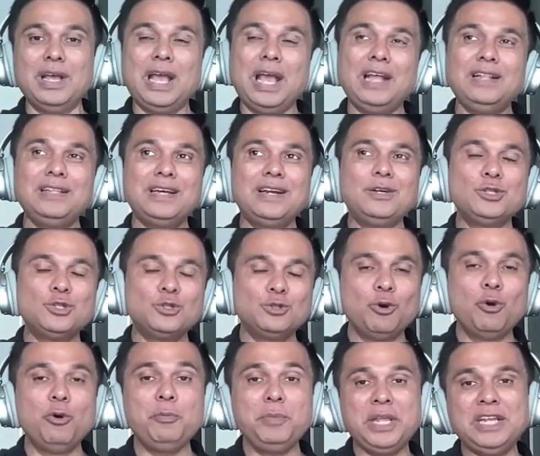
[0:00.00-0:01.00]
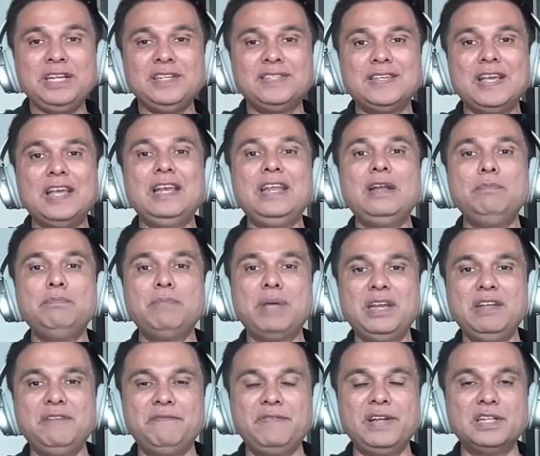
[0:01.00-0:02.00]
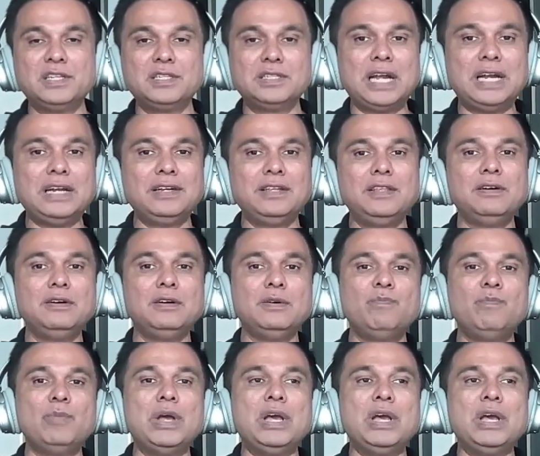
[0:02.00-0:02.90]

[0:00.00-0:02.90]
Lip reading: And there are so many salient benefits that the